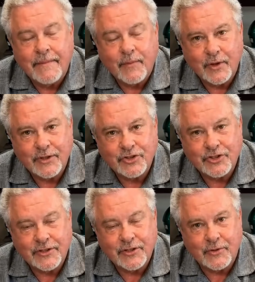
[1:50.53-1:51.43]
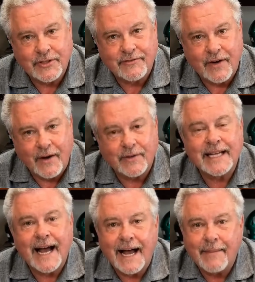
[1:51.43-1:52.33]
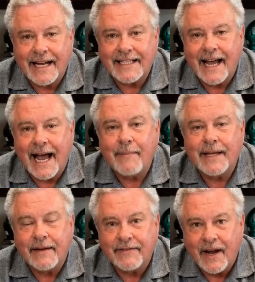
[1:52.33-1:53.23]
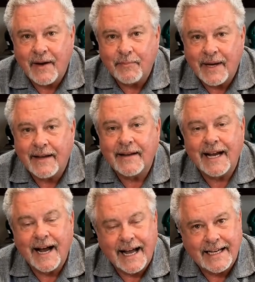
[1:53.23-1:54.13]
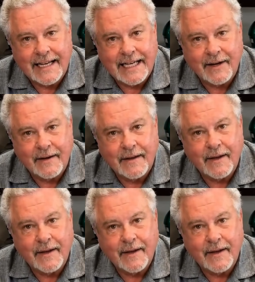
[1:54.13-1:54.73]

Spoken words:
What you should do is follow the guy by tapping the follow button like I did here.